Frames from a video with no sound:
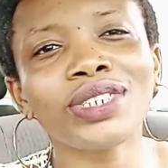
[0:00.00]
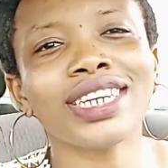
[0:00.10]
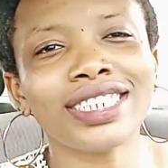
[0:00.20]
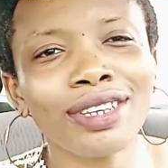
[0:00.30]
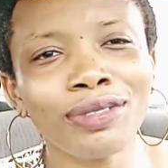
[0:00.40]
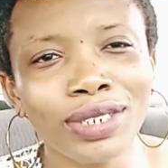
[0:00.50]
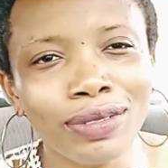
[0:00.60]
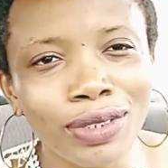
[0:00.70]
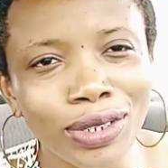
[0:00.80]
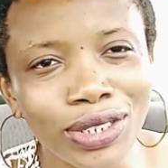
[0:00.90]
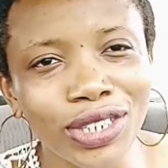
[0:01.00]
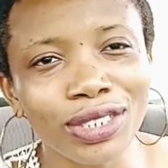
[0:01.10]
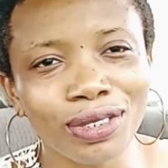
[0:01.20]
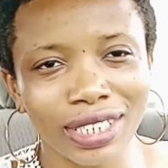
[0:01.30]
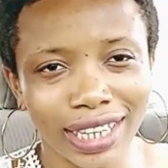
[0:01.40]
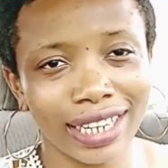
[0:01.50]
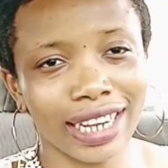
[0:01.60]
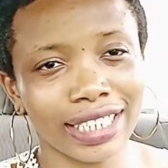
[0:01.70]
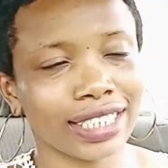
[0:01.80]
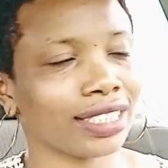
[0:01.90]
the essence of this video is just to say
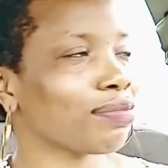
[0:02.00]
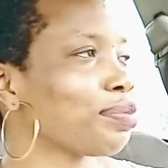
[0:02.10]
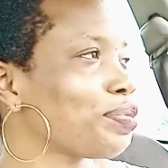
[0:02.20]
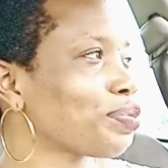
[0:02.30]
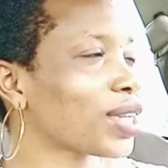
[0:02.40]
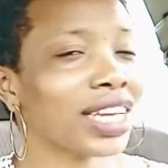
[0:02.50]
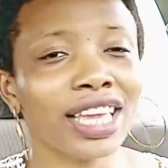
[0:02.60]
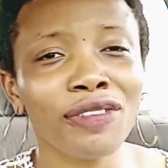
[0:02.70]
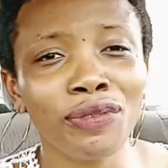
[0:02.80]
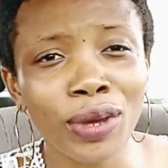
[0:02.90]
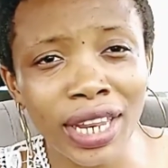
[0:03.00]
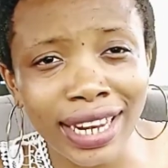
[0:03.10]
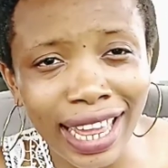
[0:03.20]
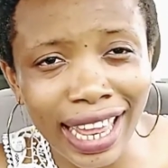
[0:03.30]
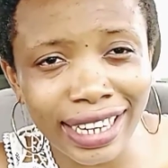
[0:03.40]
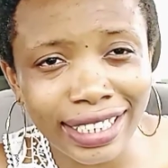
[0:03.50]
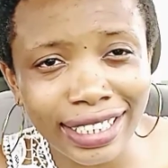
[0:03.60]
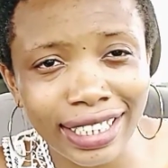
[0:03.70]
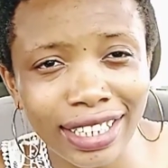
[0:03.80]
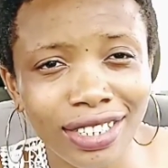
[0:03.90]
that if you're a nerd,
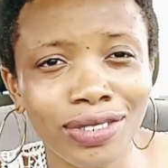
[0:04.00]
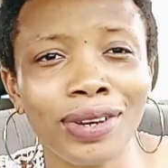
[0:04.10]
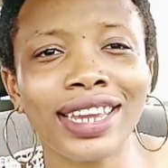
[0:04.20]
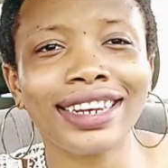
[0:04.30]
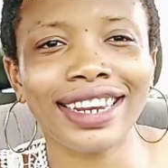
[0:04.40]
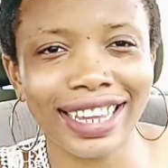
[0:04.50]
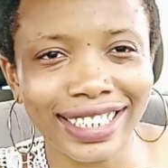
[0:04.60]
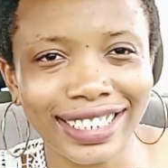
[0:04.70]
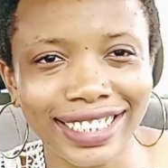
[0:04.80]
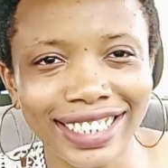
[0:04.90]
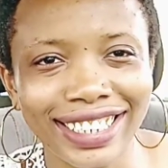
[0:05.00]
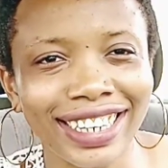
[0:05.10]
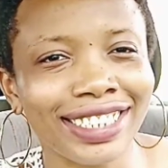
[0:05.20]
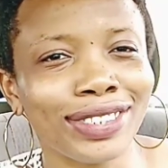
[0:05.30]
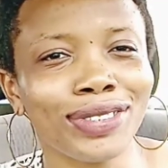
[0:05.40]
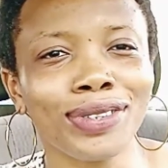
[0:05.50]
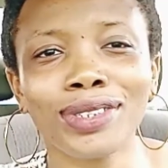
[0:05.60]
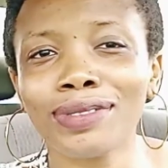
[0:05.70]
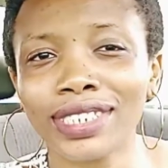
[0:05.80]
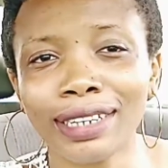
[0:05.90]
you're a nerd. There's no
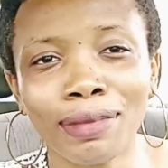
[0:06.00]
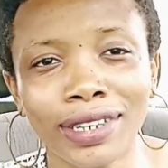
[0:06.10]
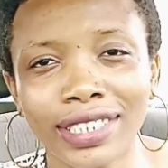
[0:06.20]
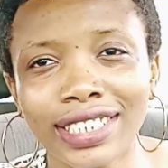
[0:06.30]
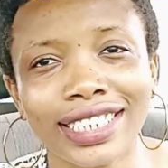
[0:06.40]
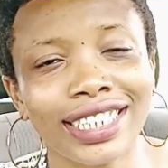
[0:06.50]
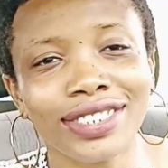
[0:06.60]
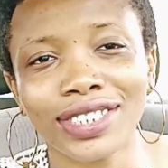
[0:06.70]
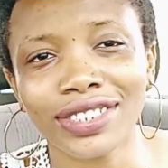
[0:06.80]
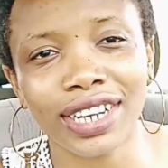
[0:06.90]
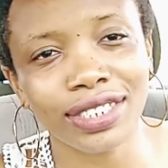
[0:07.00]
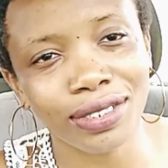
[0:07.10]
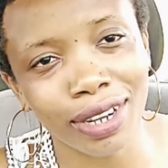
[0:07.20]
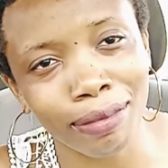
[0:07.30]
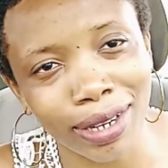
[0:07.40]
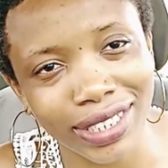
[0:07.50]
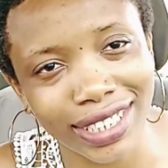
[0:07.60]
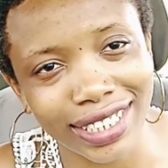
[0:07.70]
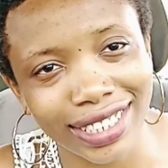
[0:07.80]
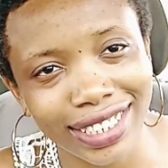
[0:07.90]
two ways about it, and there's nothing you can do about
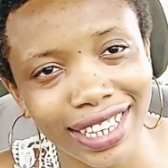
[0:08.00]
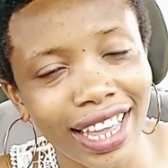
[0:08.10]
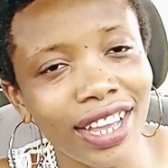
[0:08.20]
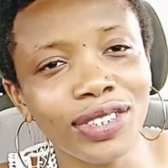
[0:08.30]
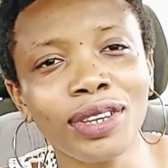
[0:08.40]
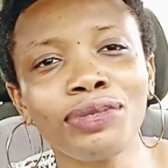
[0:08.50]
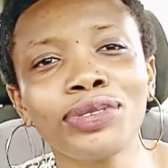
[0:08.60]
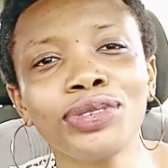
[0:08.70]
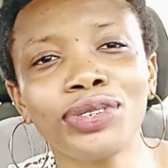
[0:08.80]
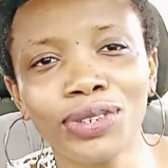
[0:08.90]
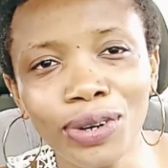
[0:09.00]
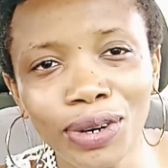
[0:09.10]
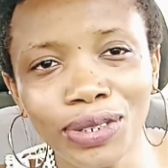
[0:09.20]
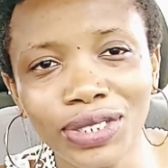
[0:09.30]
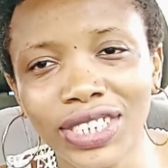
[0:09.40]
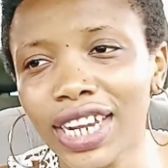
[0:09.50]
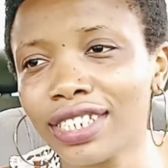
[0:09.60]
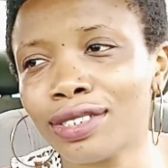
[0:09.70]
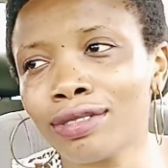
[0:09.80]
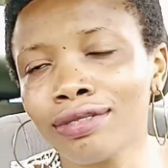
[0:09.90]
it. So even though you try
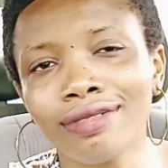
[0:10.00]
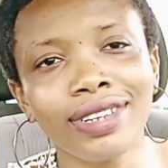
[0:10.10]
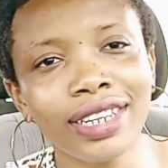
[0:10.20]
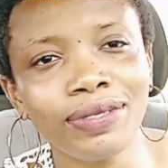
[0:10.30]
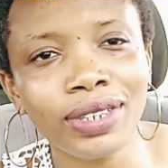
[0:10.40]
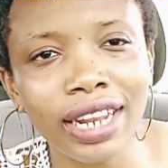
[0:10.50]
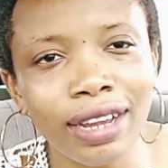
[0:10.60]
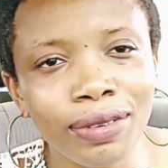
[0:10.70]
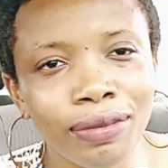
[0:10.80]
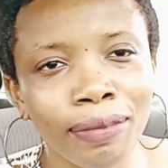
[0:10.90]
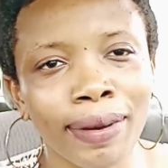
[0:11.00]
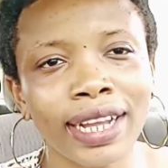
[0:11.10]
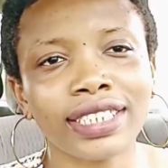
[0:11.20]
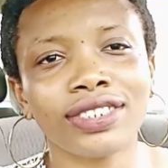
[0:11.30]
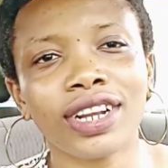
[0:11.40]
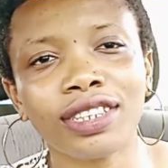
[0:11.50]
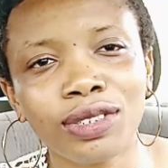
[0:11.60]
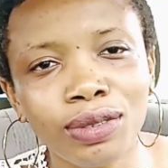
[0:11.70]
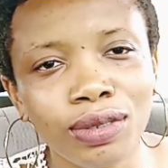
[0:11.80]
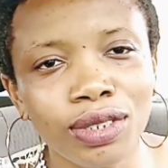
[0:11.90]
to live the life of the party, try
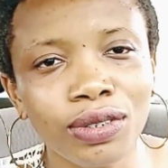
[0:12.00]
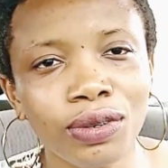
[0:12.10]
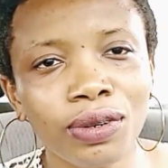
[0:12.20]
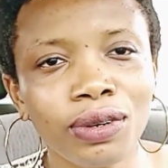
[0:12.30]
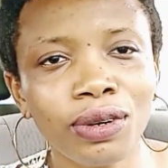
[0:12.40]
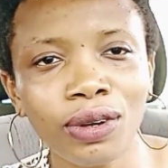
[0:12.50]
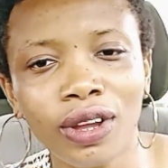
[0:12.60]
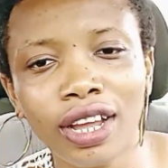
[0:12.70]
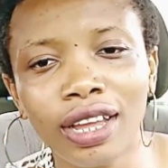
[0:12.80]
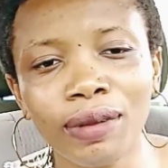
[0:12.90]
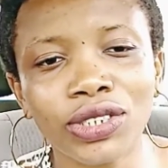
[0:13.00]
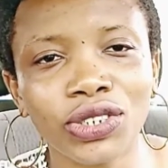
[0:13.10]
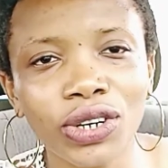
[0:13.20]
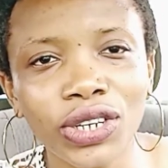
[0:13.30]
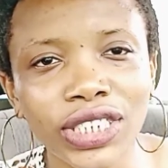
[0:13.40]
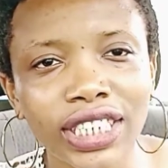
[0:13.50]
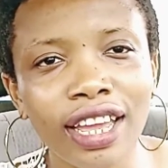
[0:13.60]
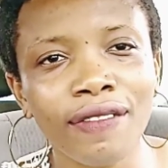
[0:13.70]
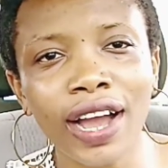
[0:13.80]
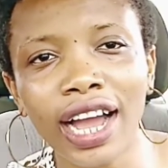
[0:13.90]
to, you know, Um, enjoy
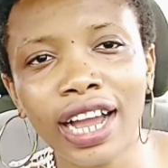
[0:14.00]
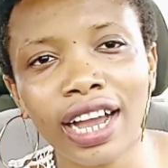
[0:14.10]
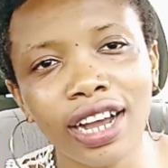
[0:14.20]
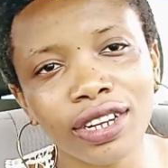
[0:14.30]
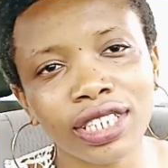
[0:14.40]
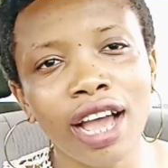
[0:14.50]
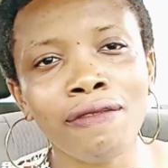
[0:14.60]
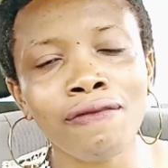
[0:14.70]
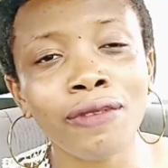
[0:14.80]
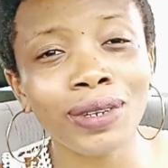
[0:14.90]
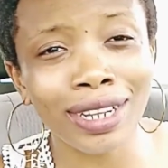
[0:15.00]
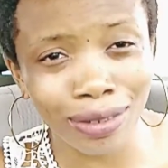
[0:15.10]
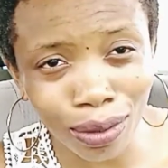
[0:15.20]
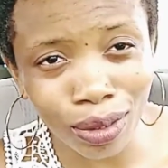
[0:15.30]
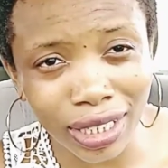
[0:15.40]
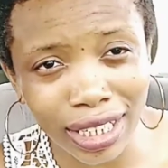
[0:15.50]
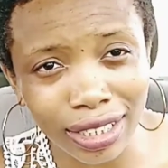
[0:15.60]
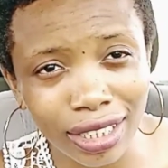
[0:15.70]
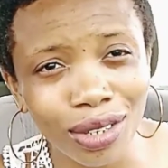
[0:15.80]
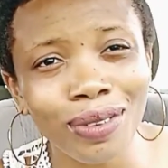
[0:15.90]
yourself, hang out, have fun and all that,
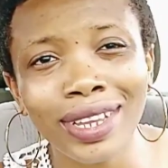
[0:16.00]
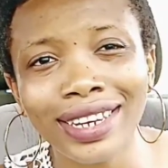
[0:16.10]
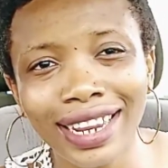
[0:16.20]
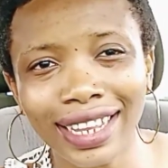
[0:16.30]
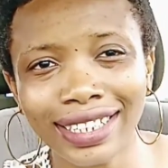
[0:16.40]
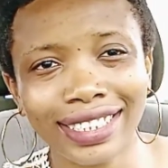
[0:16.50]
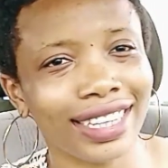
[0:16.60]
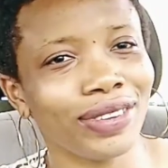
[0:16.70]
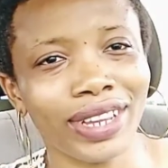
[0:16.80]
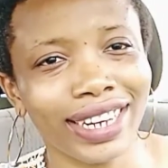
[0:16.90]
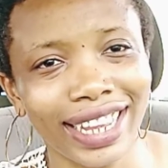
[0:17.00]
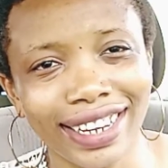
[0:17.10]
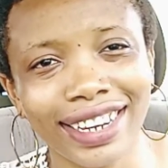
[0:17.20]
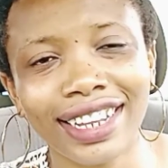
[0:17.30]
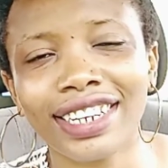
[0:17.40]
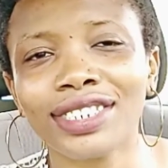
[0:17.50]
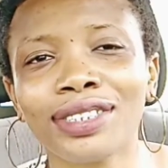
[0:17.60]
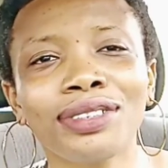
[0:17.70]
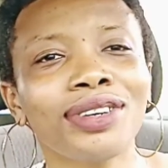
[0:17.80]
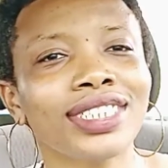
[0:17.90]
you're a nerd is that you're a nerd, and there's
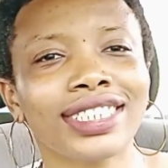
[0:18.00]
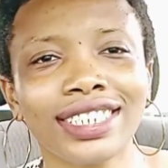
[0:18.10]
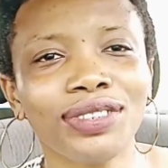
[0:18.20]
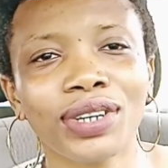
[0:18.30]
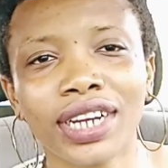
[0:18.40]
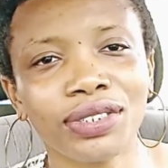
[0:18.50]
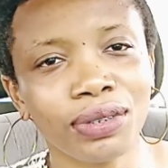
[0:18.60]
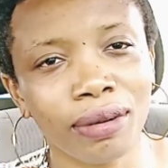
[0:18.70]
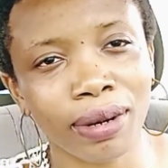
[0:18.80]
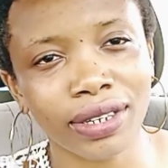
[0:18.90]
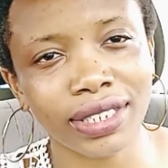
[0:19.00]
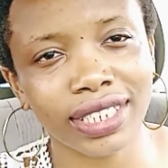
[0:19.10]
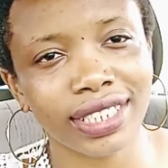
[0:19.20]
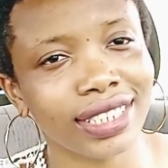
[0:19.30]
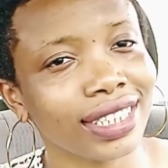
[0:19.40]
nothing you can do about it.